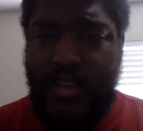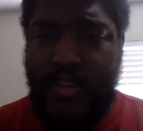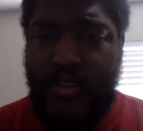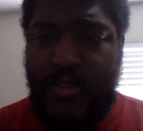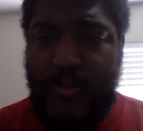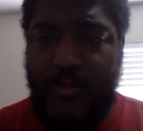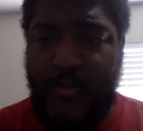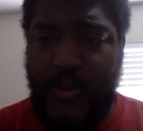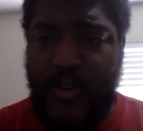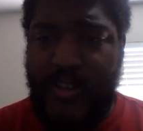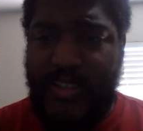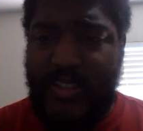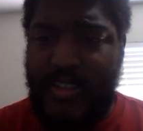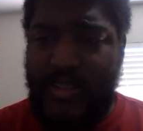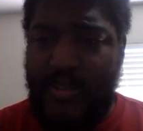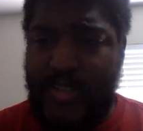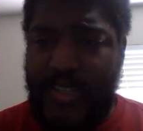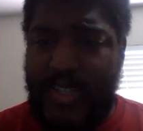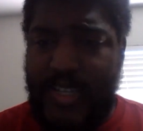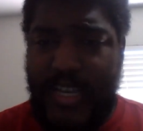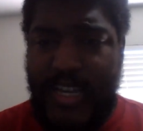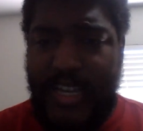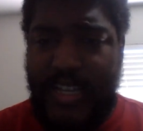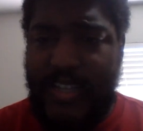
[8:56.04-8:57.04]
to Fresno
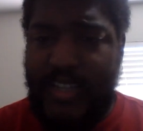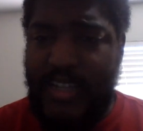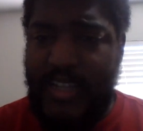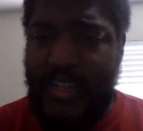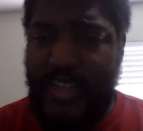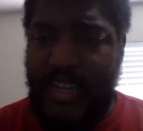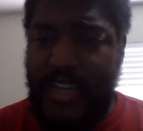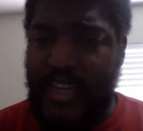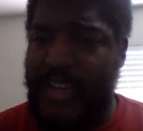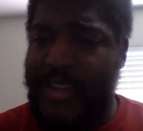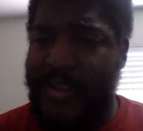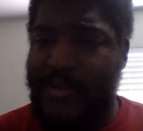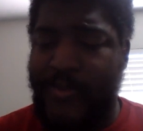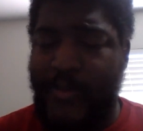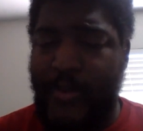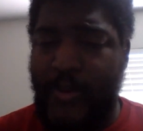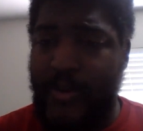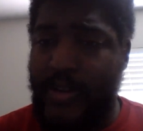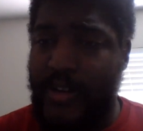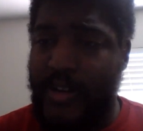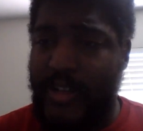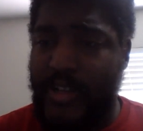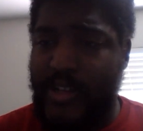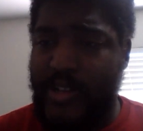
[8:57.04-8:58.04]
State, and they can't
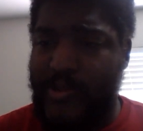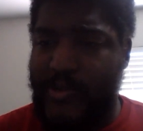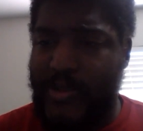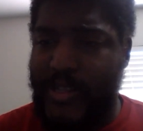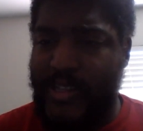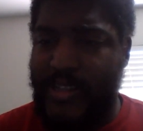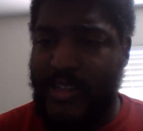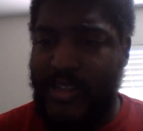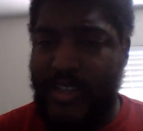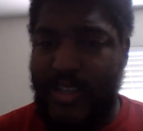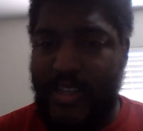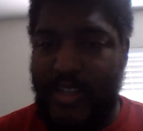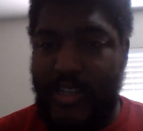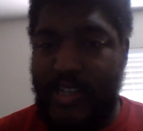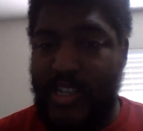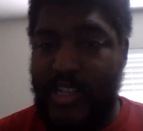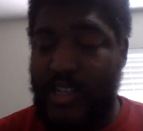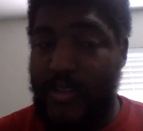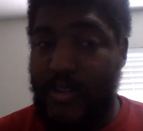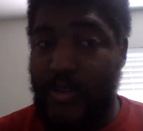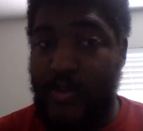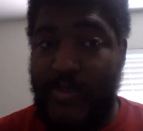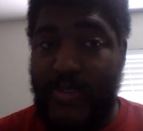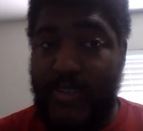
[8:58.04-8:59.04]
afford another one. You know,
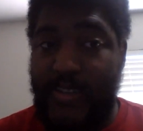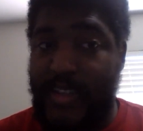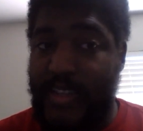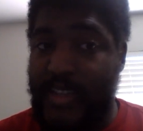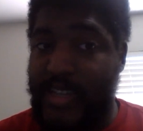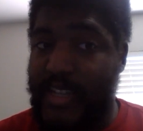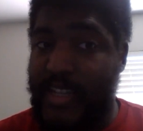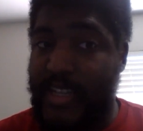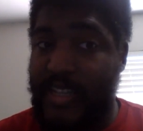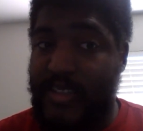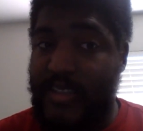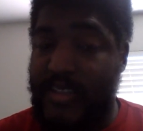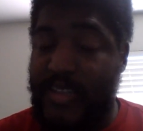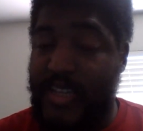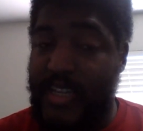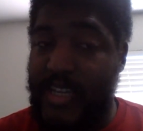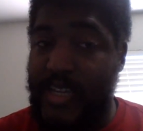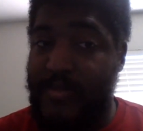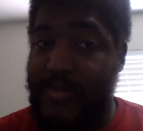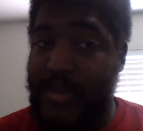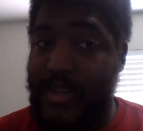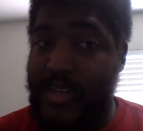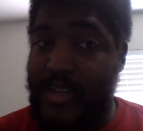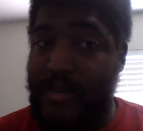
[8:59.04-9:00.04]
UCLA needs to
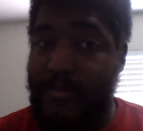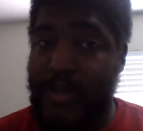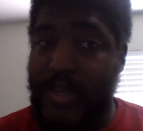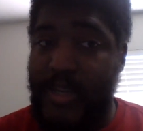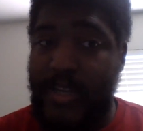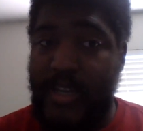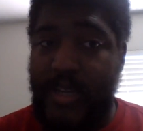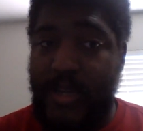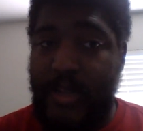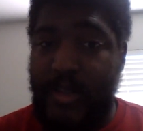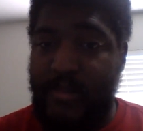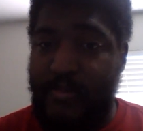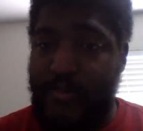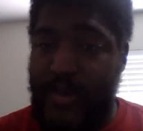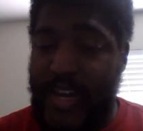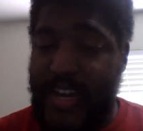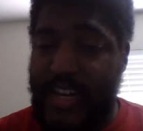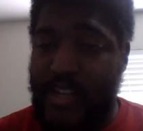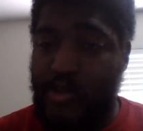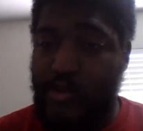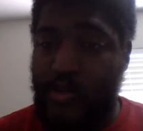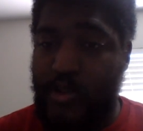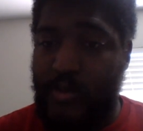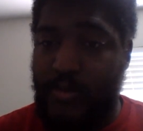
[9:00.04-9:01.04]
keep it up in
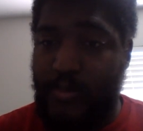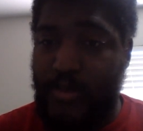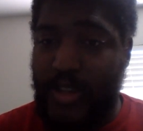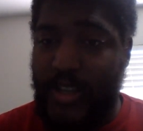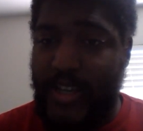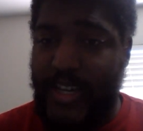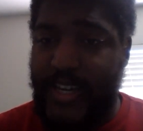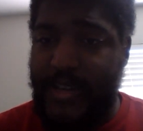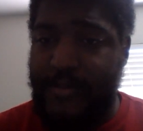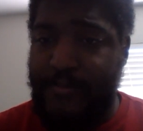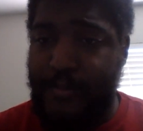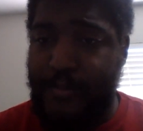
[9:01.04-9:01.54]
Pac-12 play.